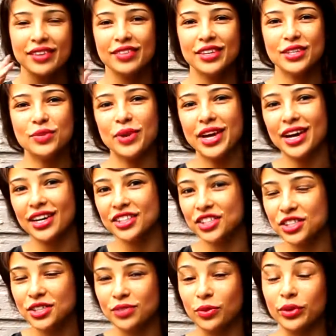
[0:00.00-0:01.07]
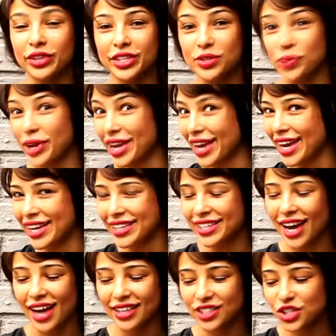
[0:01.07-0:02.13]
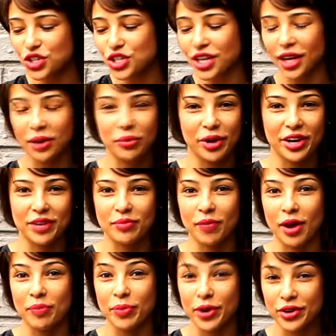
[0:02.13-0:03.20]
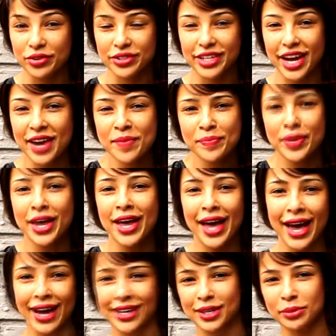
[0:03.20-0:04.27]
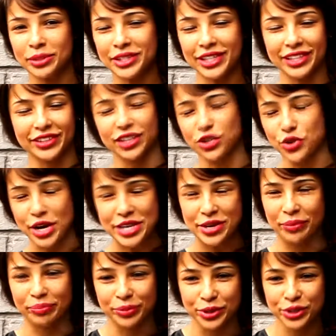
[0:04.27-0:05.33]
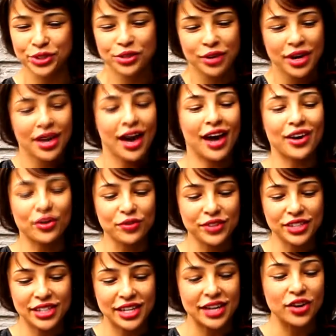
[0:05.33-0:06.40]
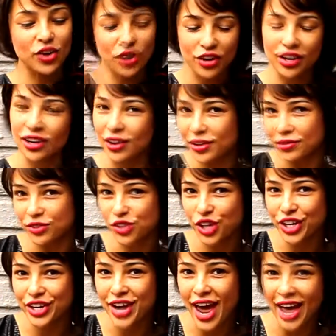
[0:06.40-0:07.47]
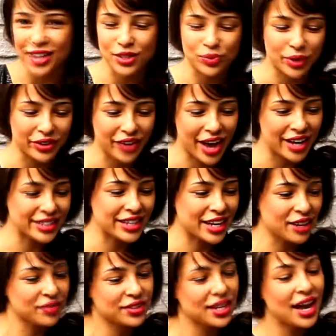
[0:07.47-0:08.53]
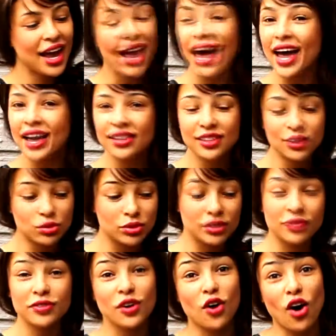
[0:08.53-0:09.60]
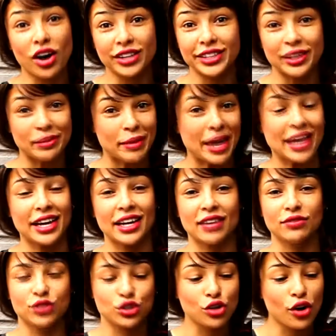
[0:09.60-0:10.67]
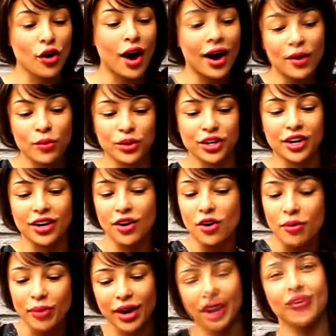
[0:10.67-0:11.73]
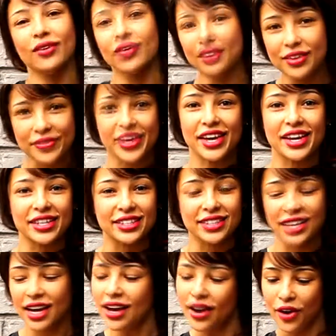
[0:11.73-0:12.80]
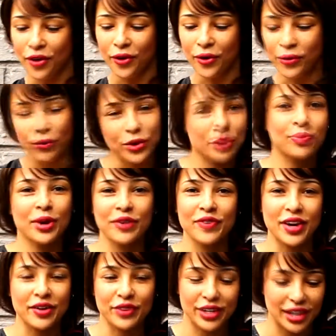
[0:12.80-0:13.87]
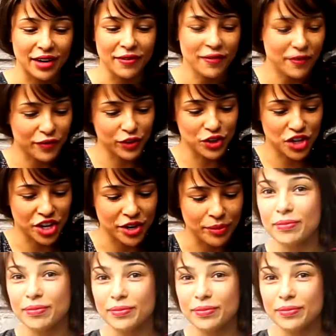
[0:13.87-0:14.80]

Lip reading: This weekend I just celebrated my birthday and I'm still in the dress up mood. I obviously got a lot of gin as well as gifts and this wonderful cocktail making gift. So I want to combine all of these with my favorite love for gin.